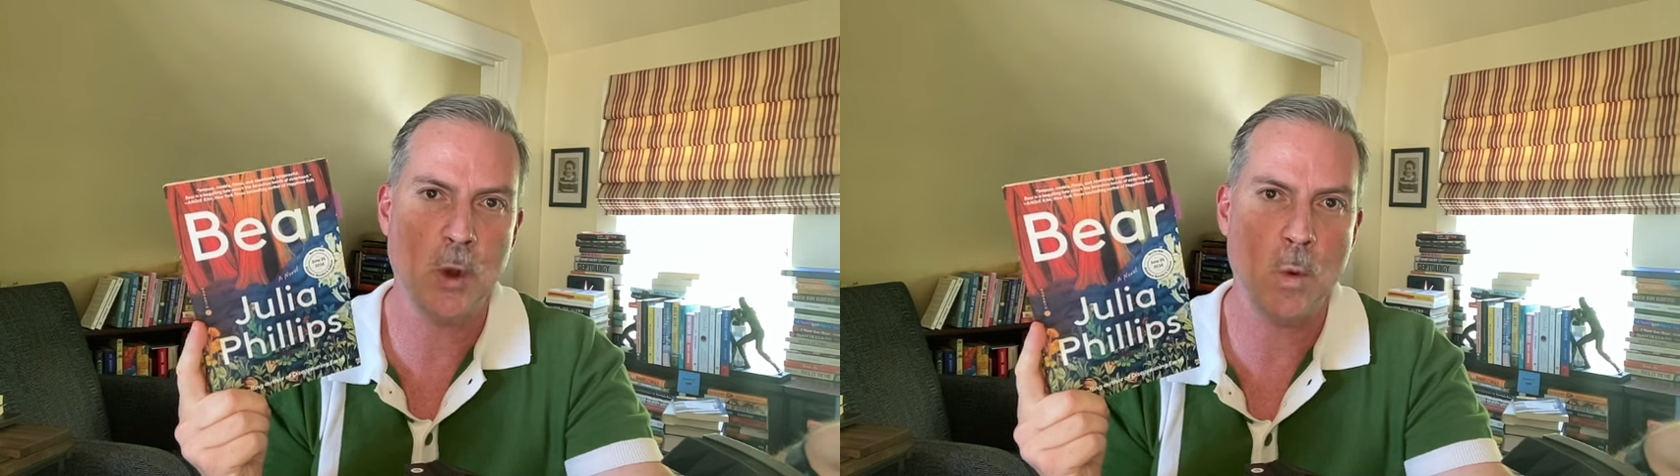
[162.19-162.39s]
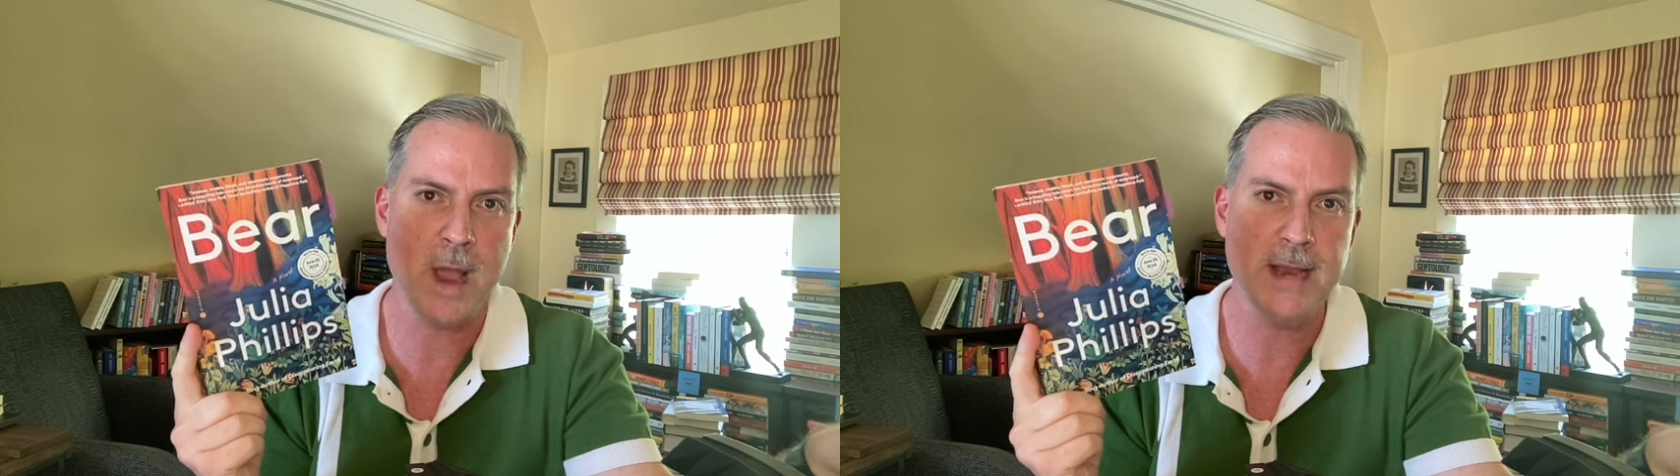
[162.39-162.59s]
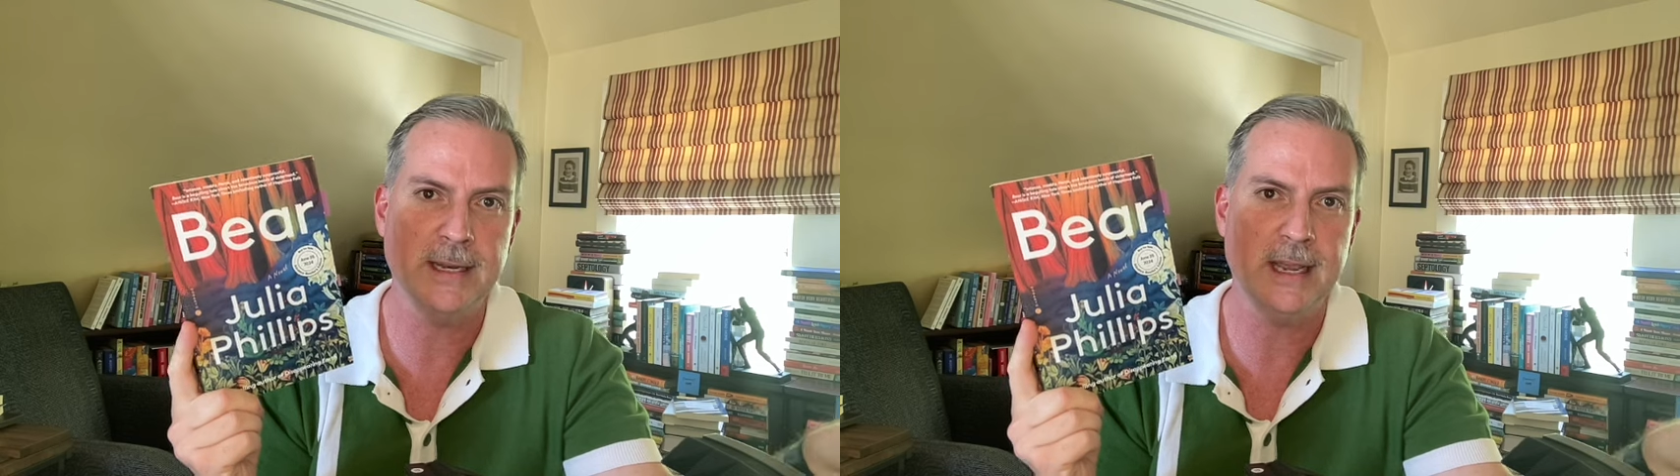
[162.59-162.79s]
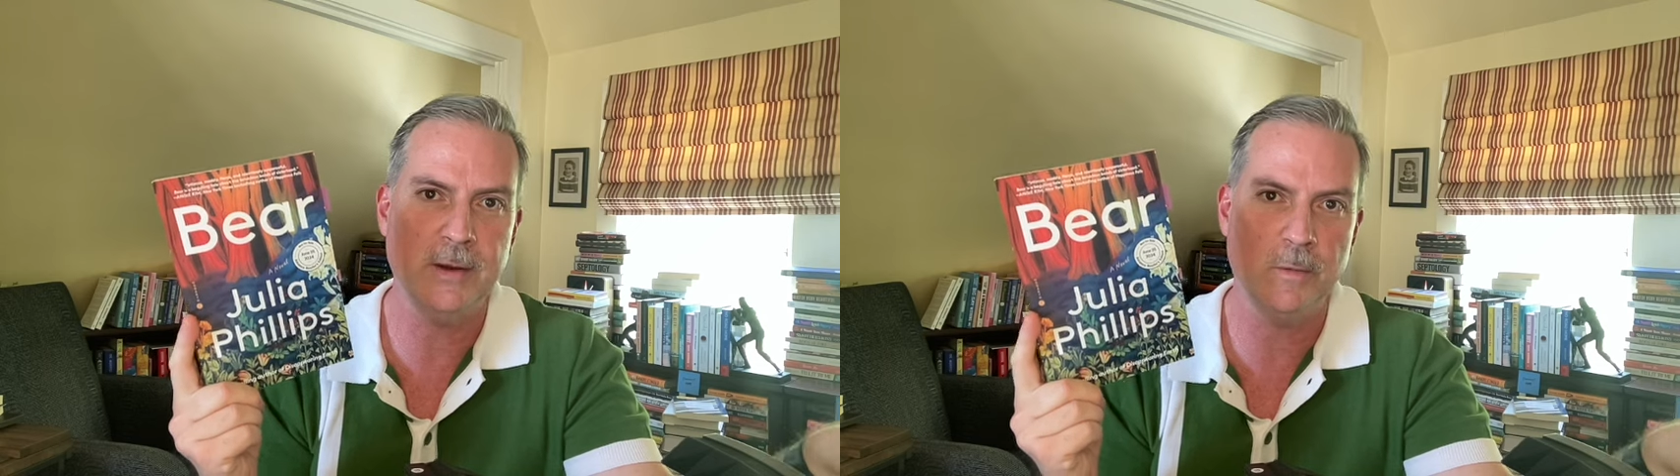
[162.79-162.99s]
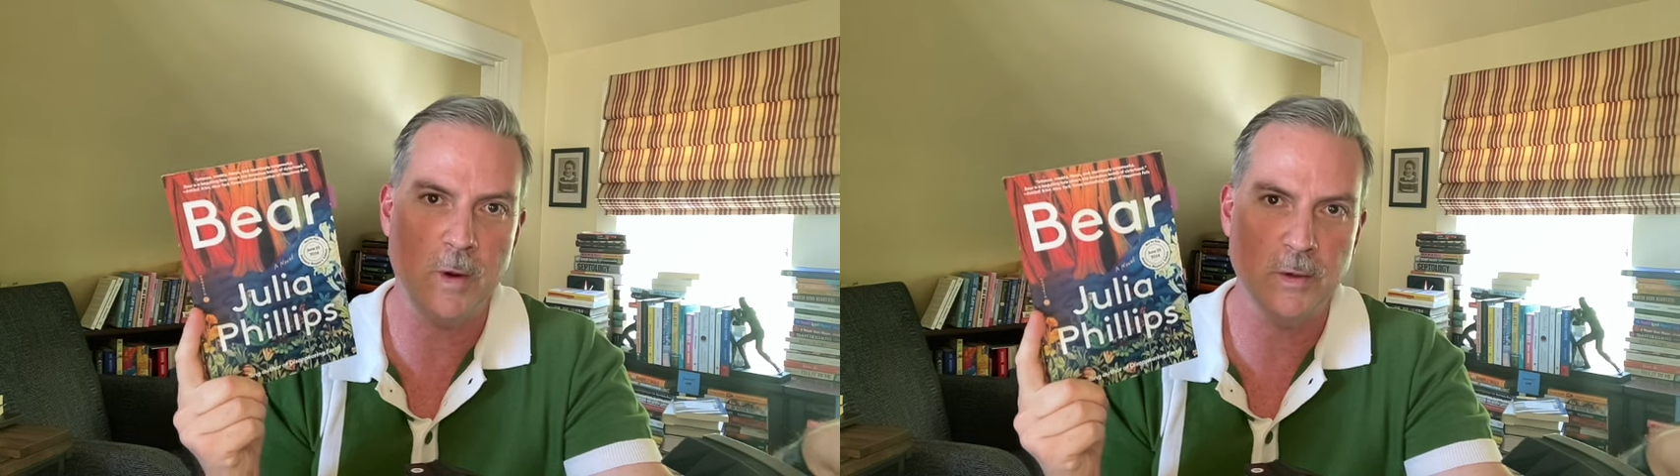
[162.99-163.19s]
White
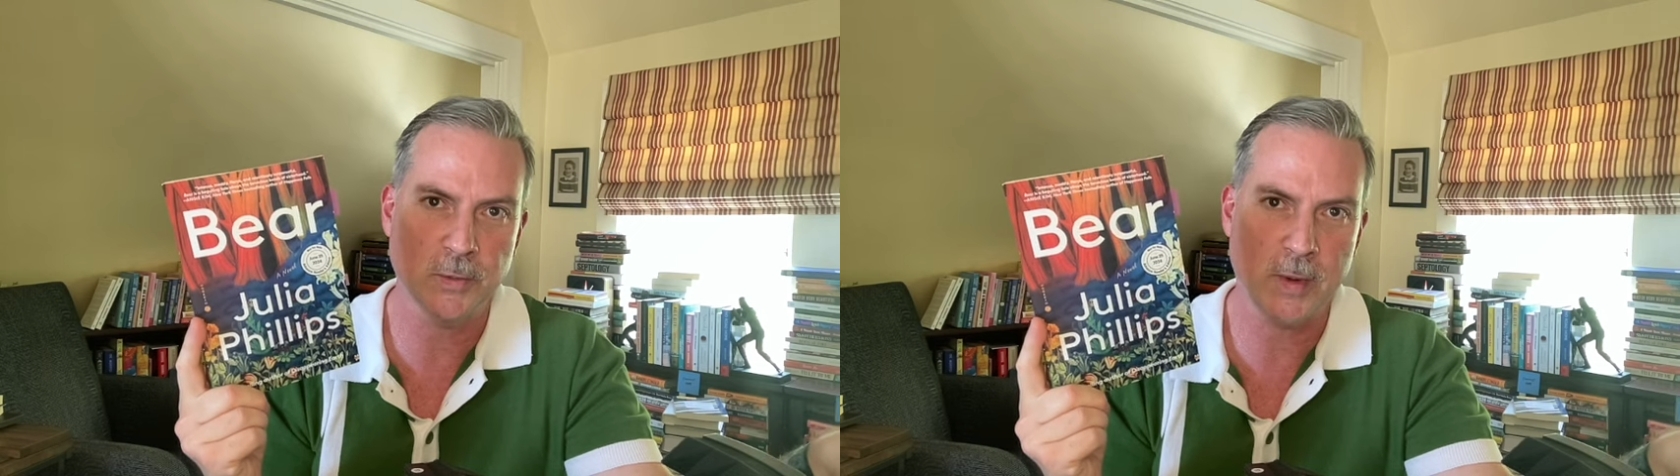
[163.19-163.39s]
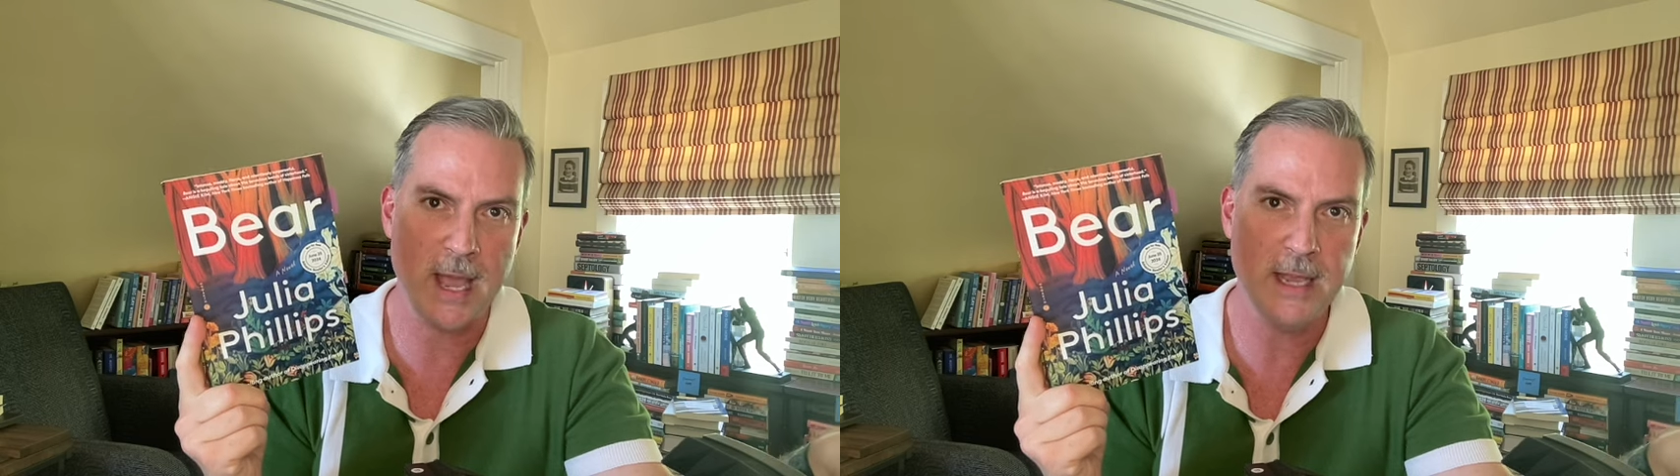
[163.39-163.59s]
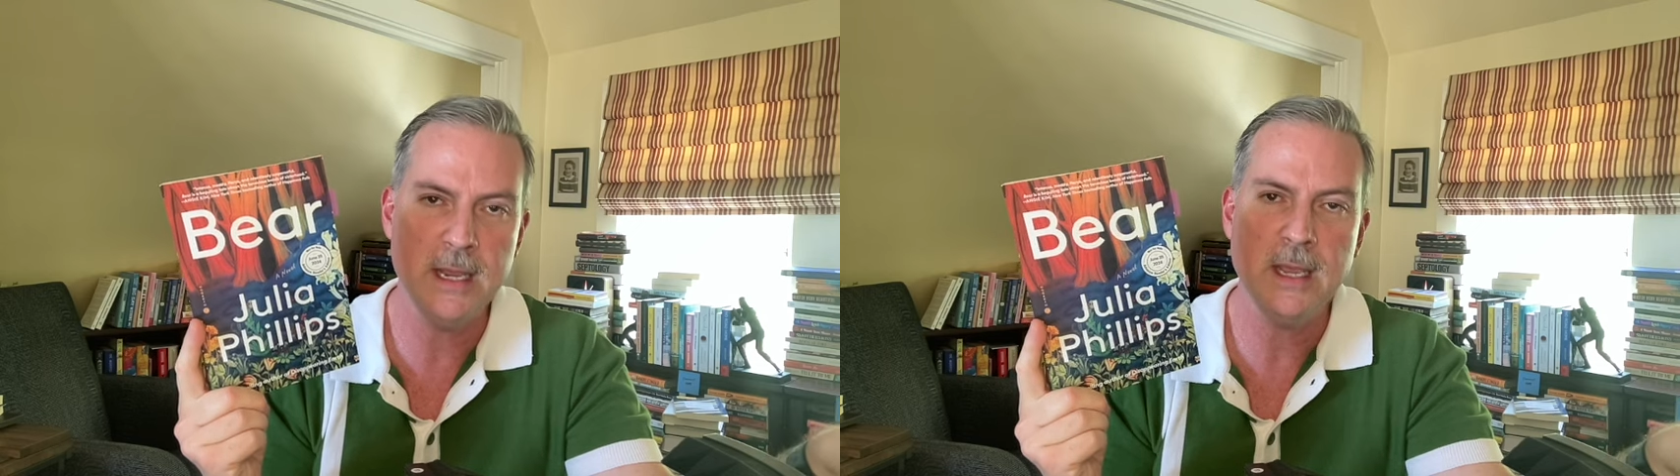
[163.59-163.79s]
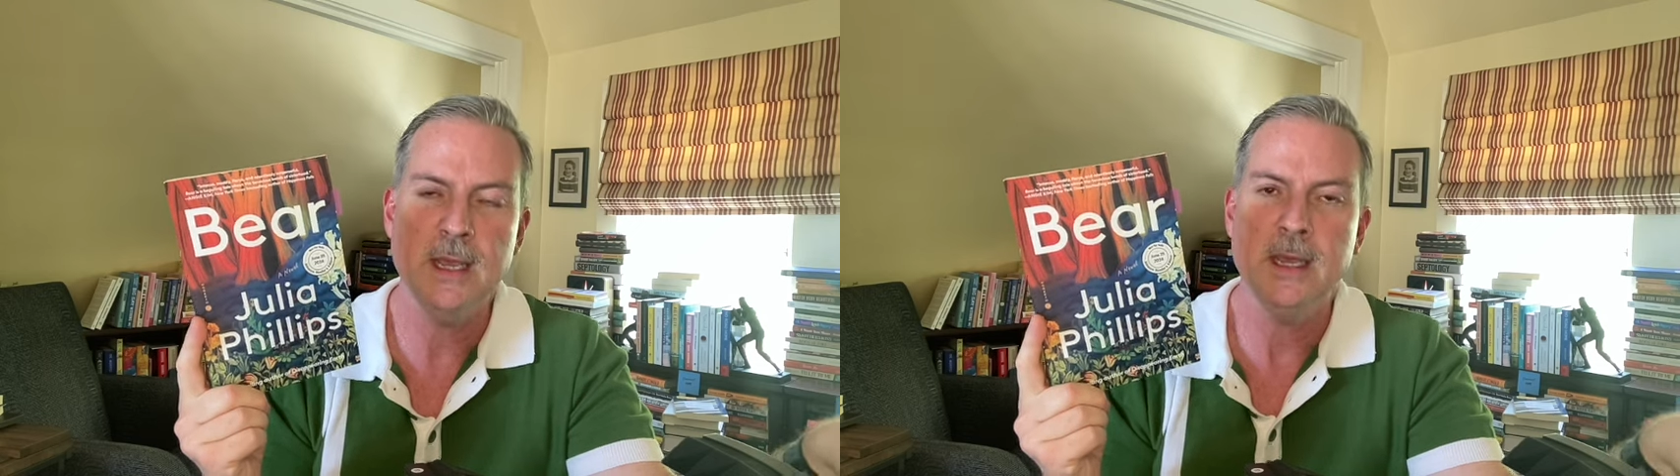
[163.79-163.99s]
and Rose Red,